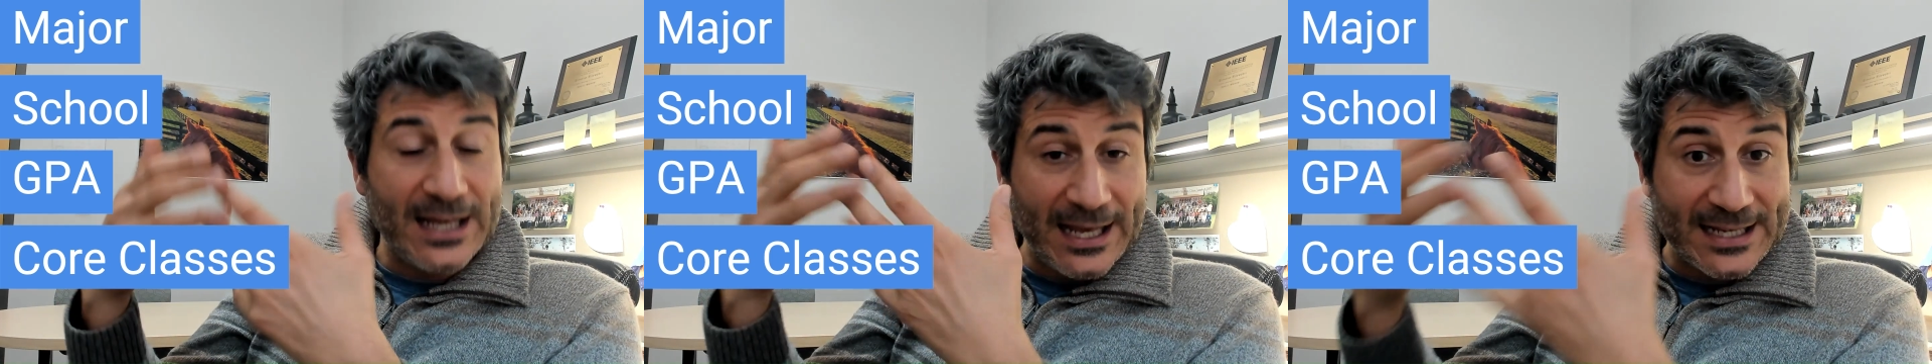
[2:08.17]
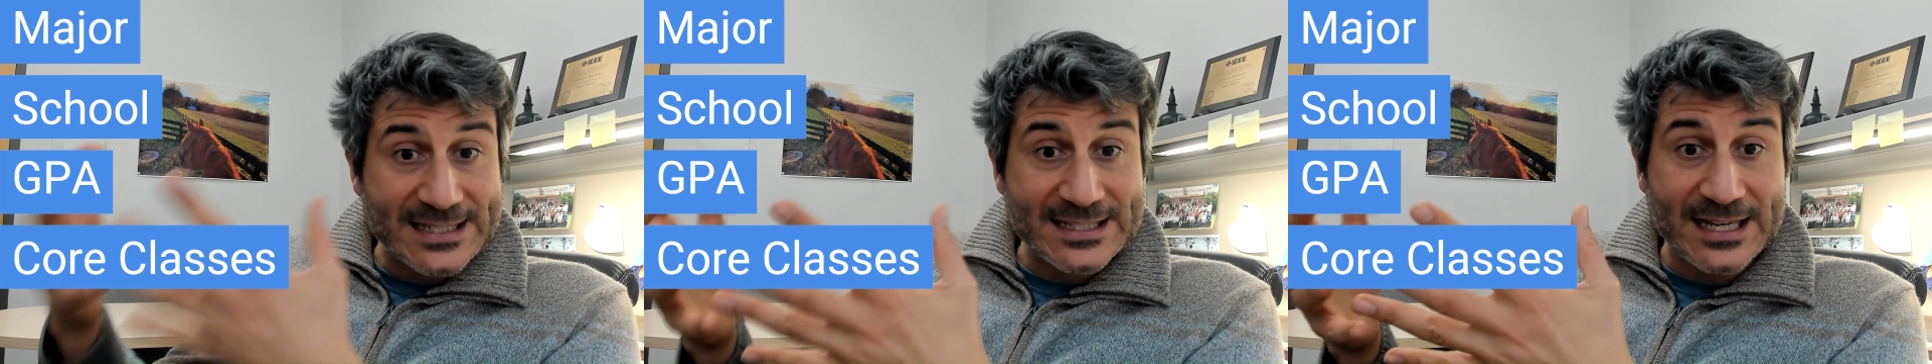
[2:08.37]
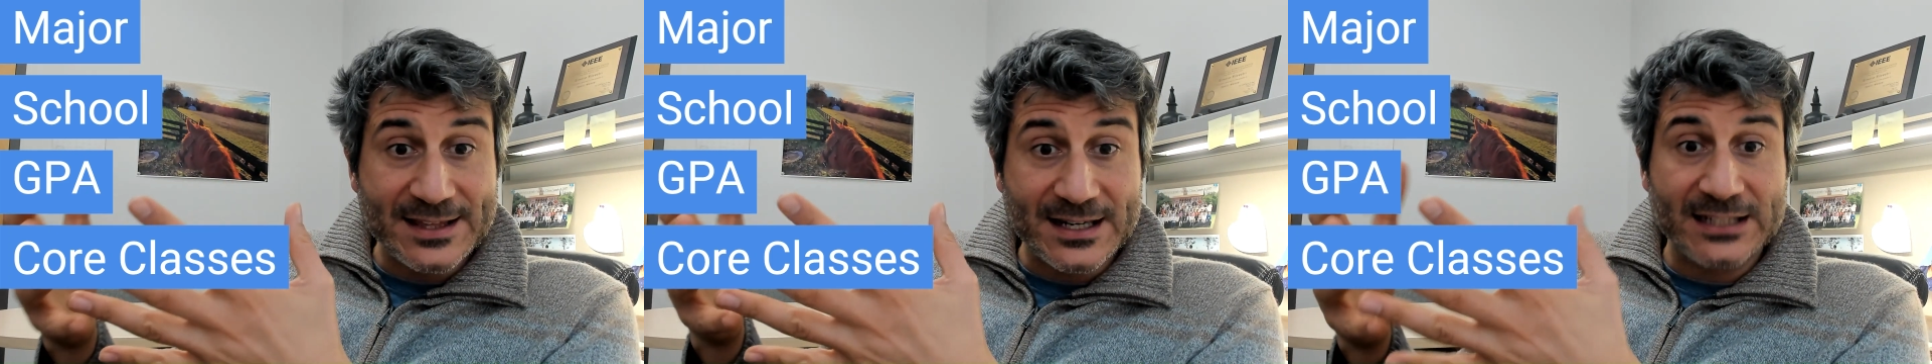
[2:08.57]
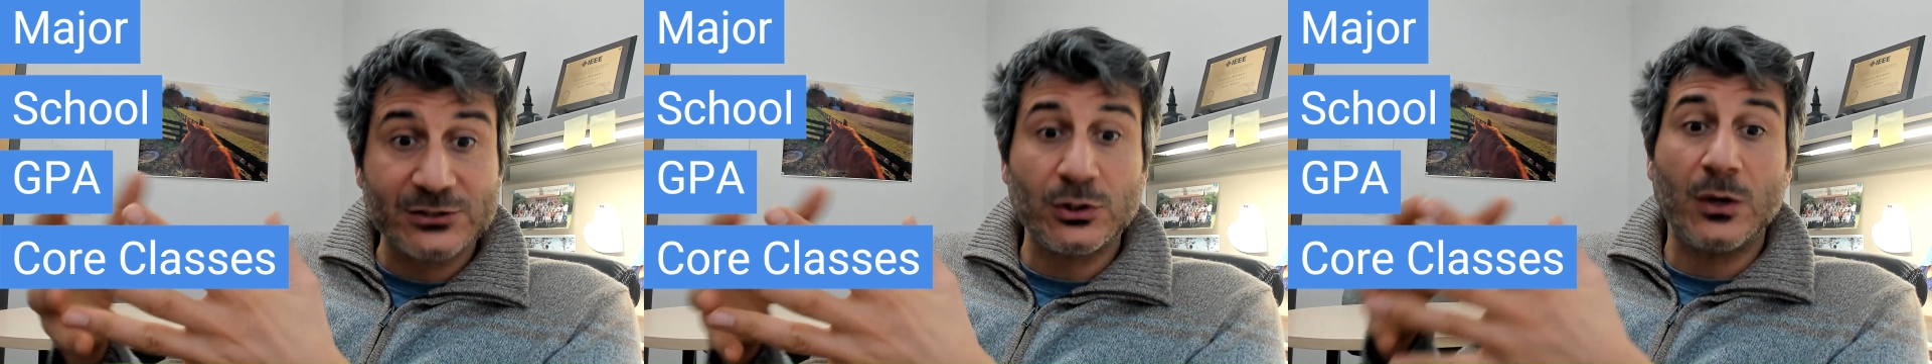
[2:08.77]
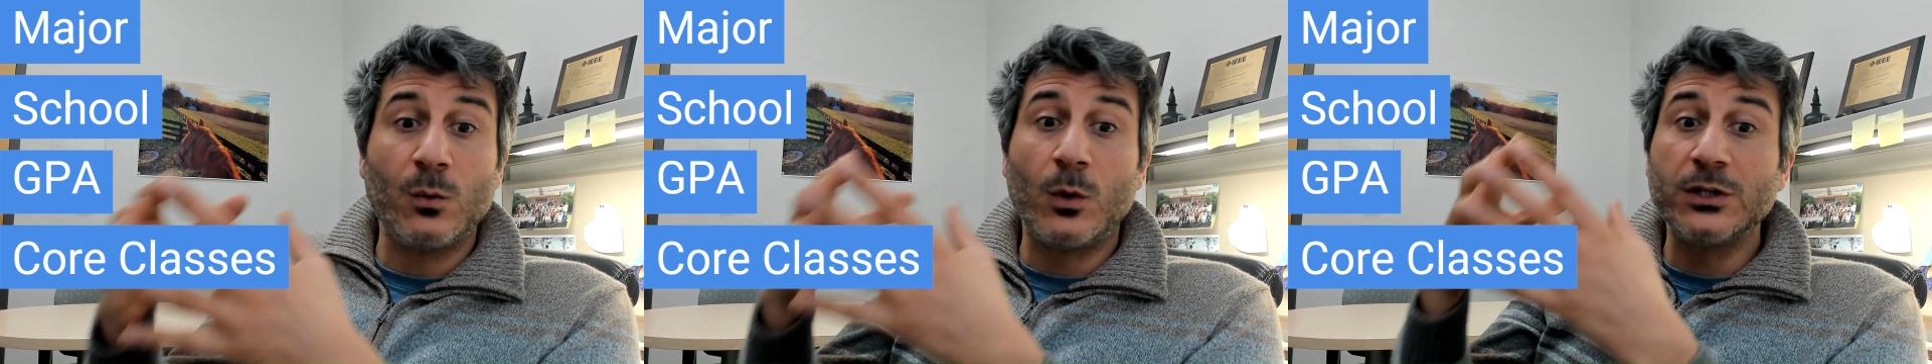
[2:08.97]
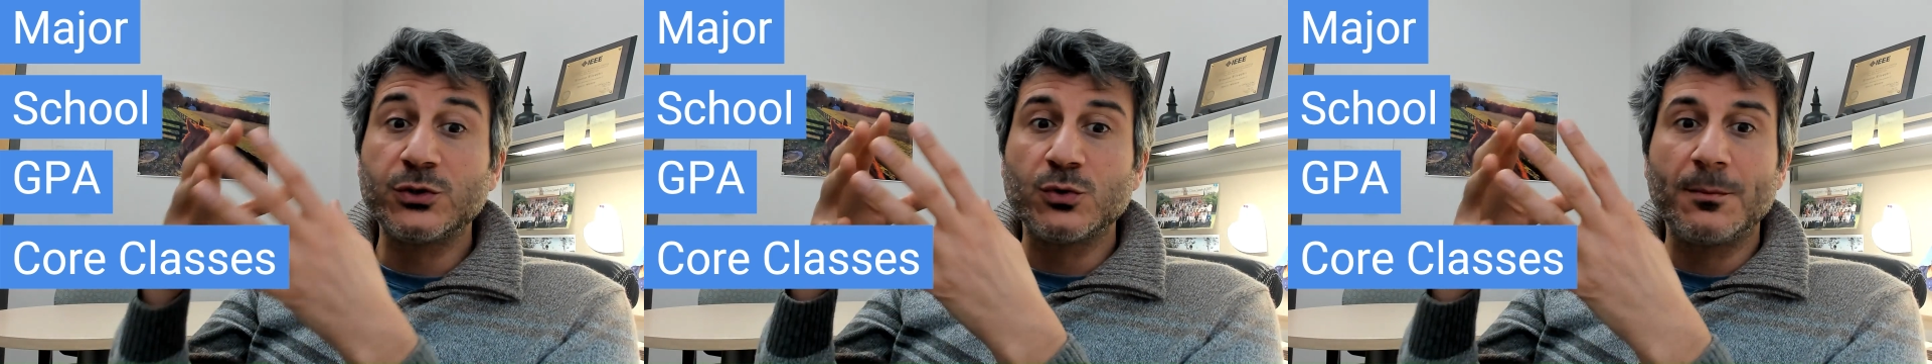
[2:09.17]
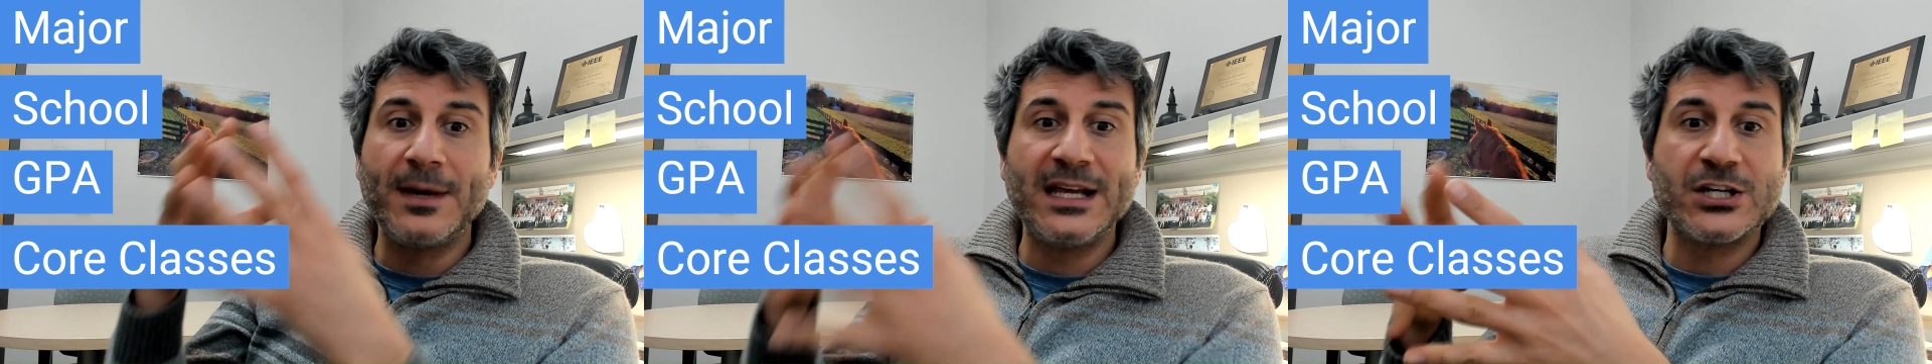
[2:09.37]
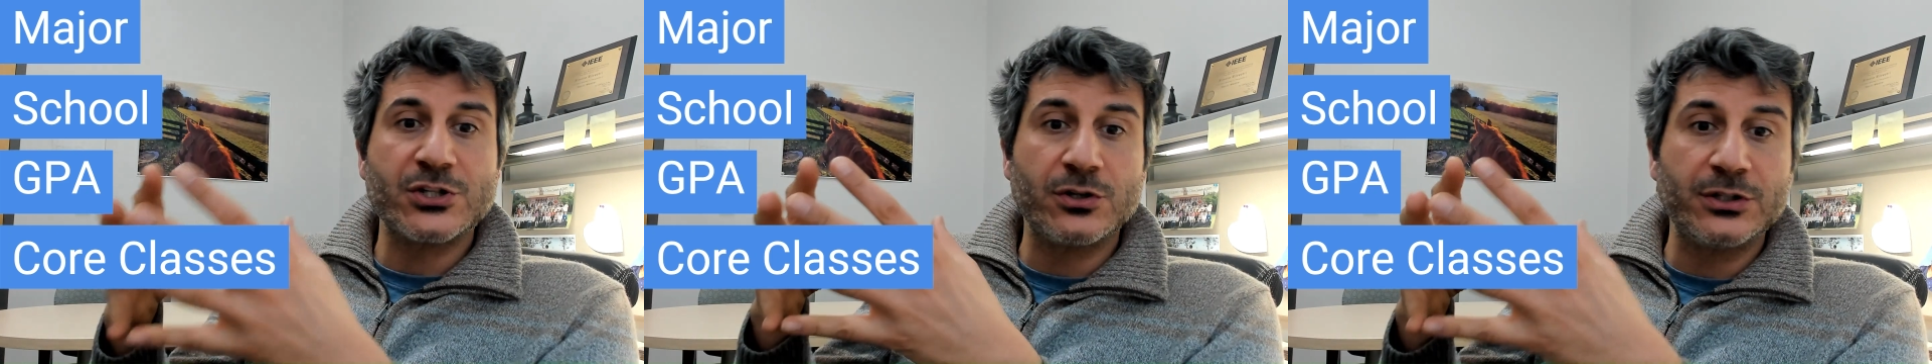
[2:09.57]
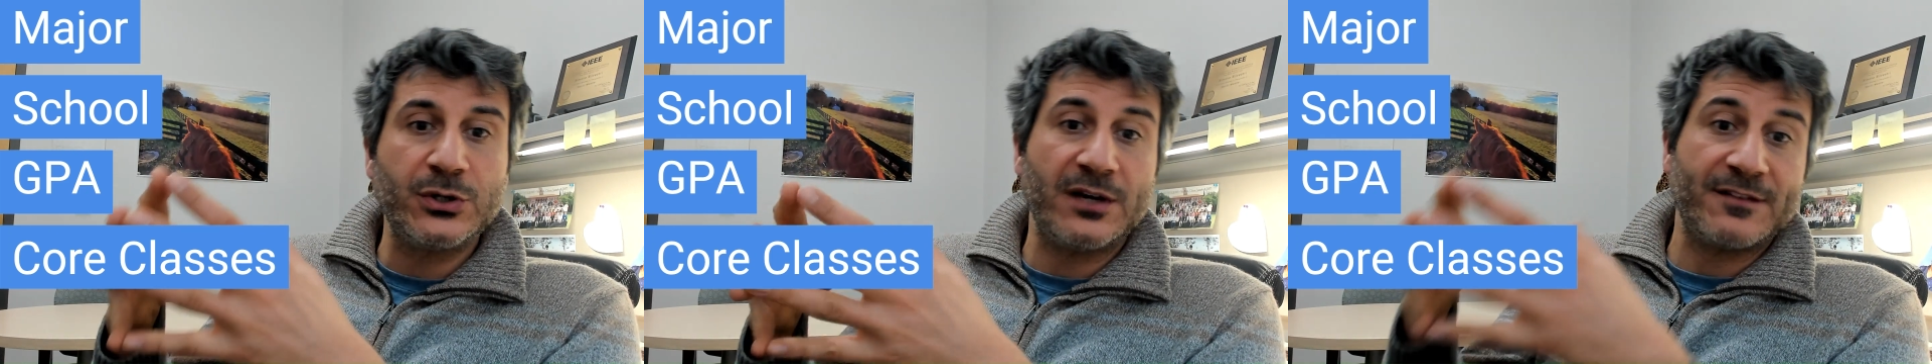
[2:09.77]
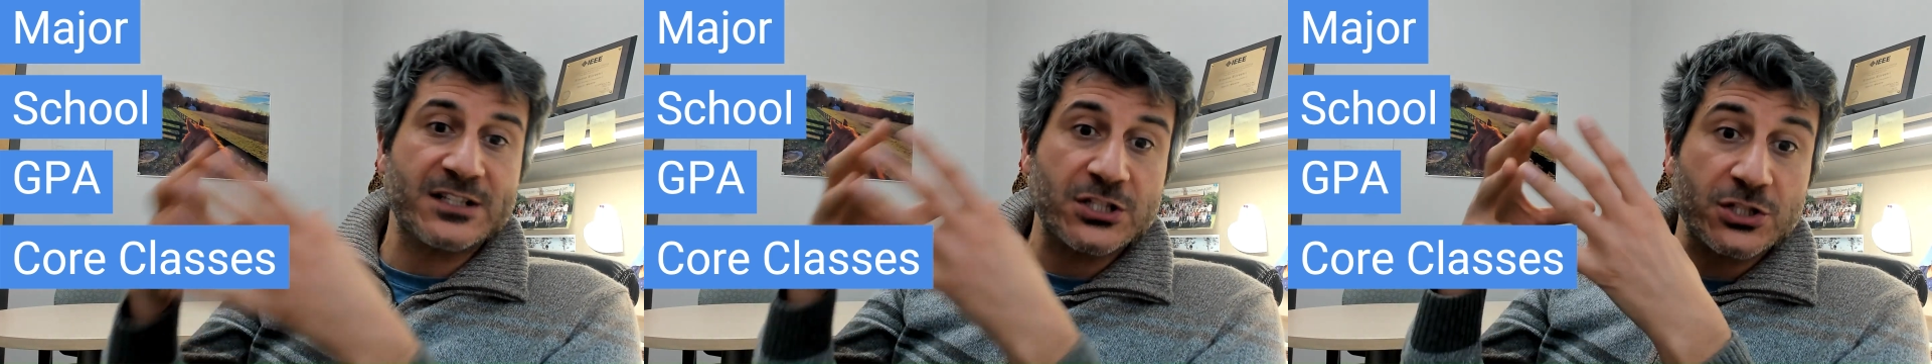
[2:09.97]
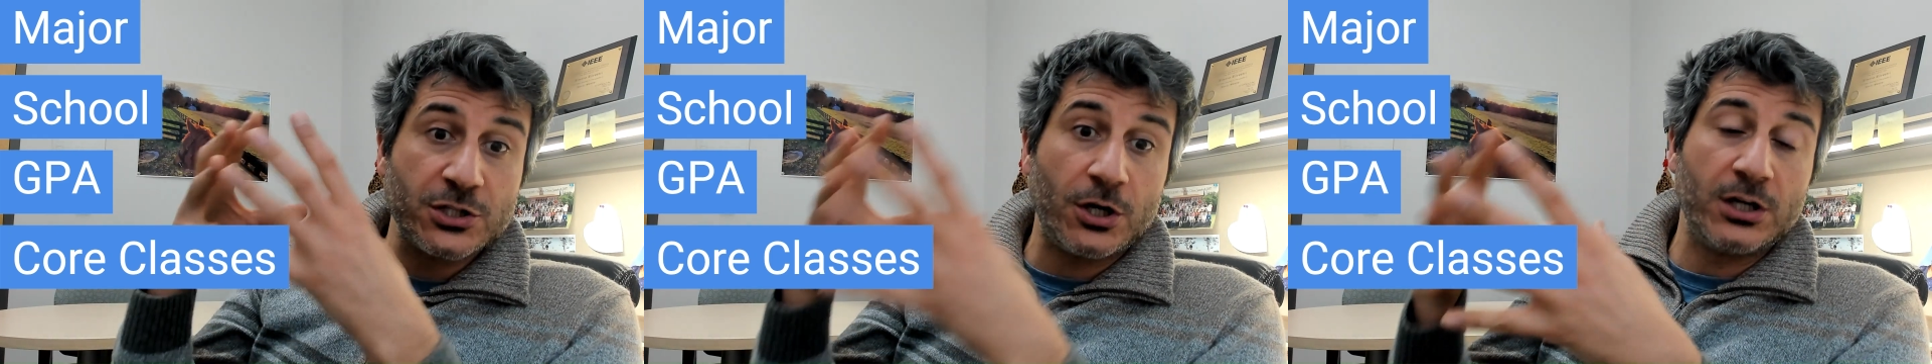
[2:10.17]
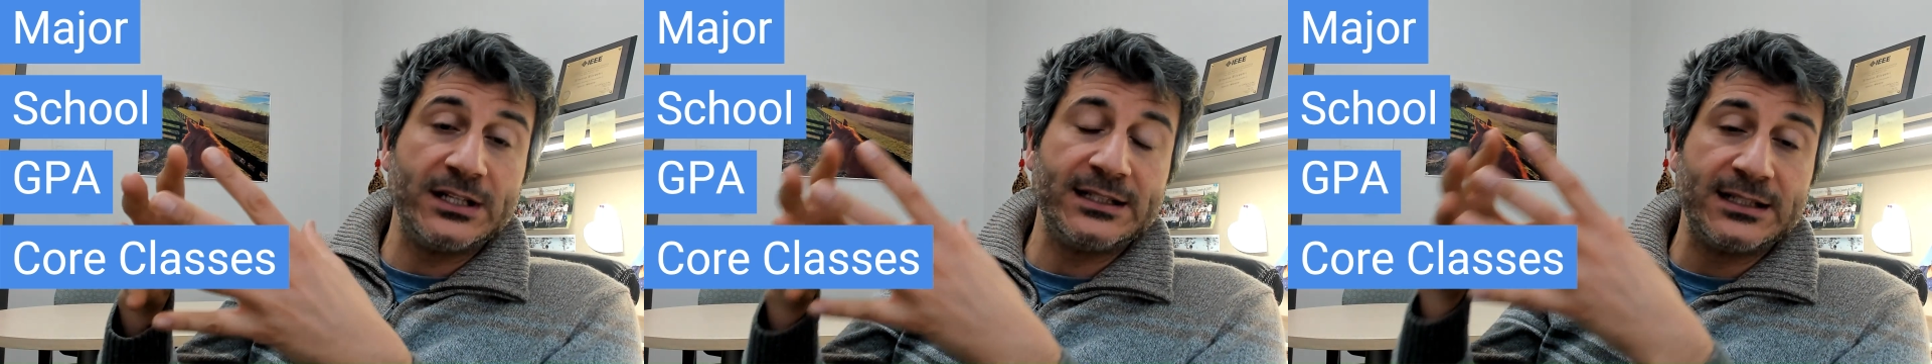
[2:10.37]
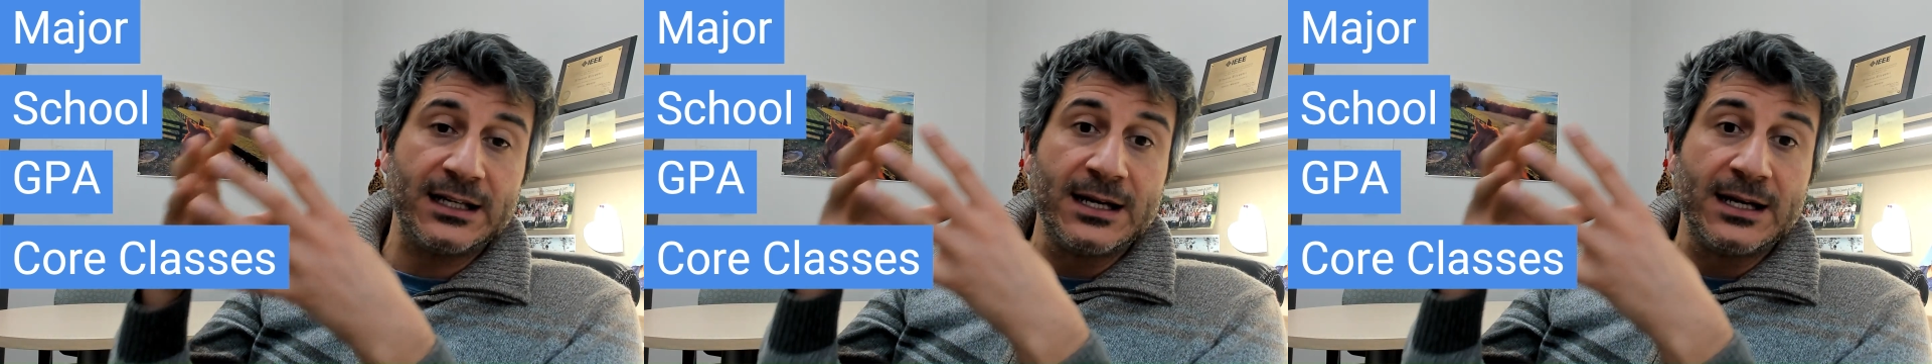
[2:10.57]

etc so i want to make sure you have a solid